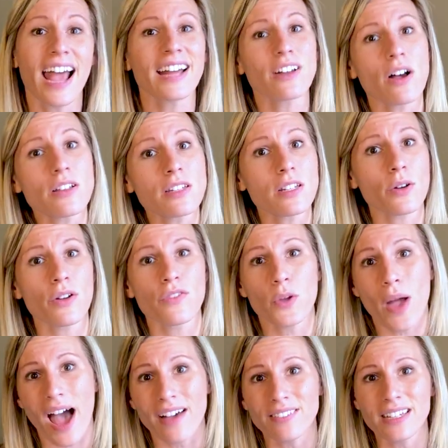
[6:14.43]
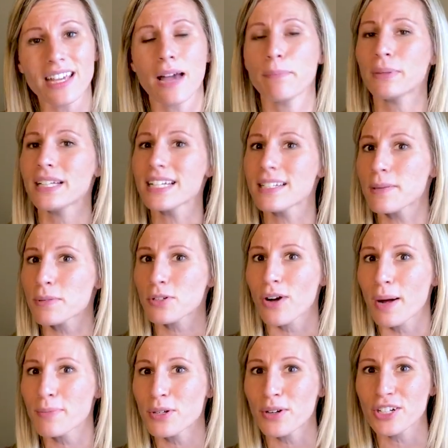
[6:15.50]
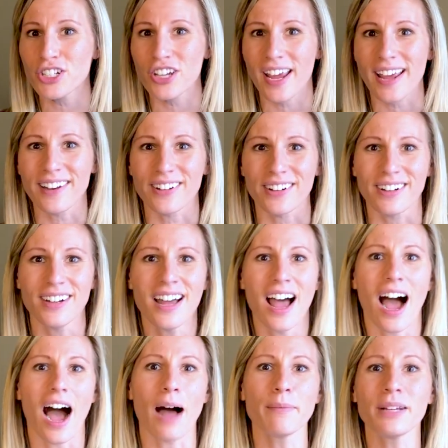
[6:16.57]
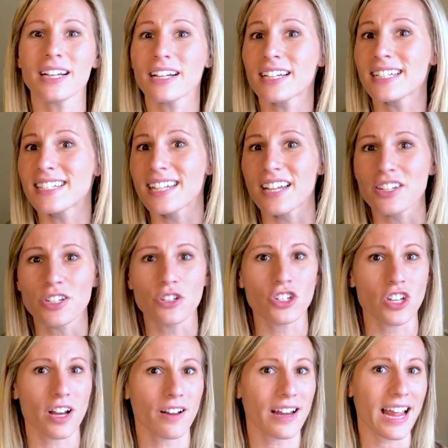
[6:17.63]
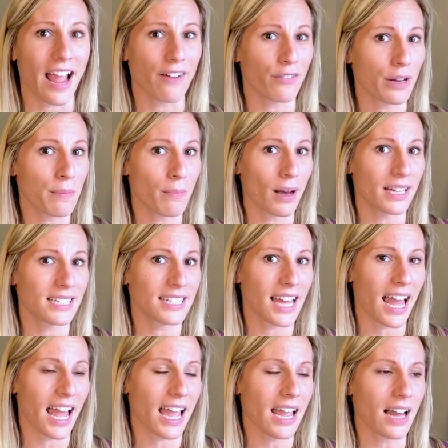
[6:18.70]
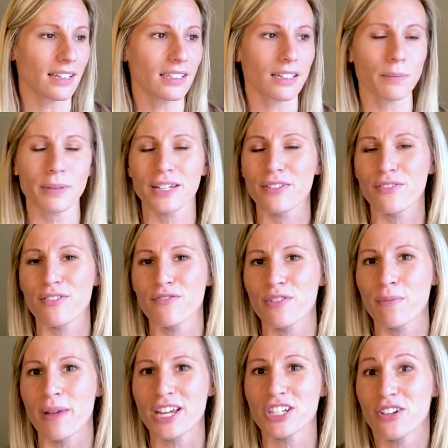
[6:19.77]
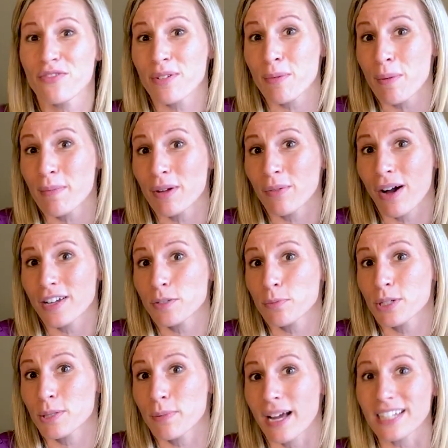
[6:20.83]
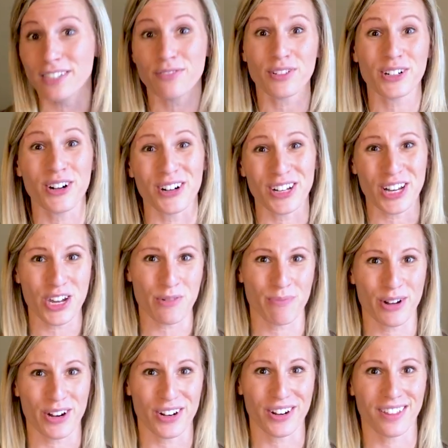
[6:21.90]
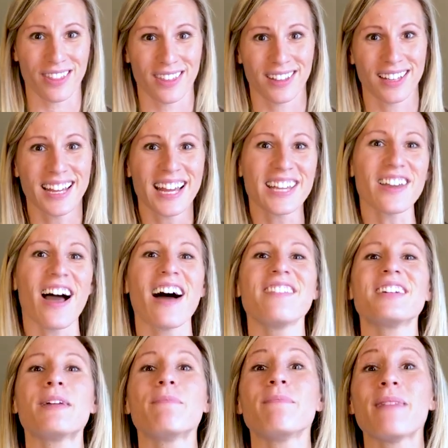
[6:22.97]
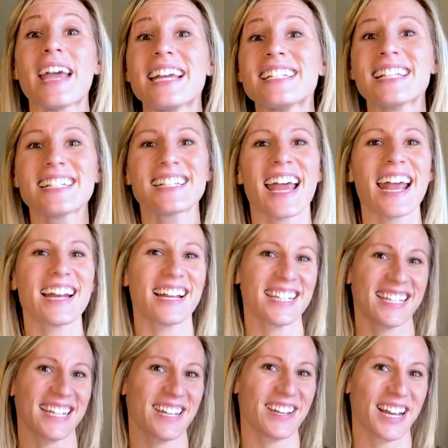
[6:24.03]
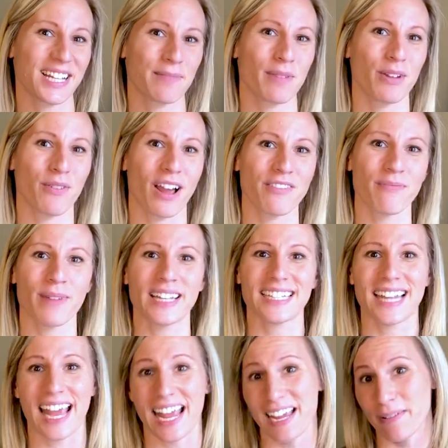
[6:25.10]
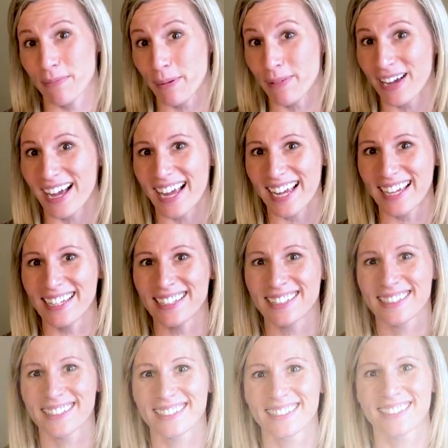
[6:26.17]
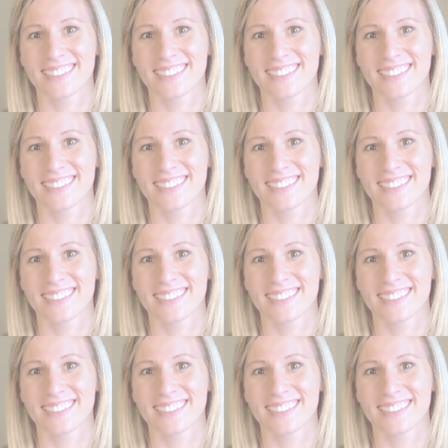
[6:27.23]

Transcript: And also, if you haven't yet, please subscribe to our channel. I'm going to continue sharing every Monday a little bit of information from a midwife's perspective regarding your birth. Y'all have an amazing day, and I'll see you next Midwife Monday. Bye-bye.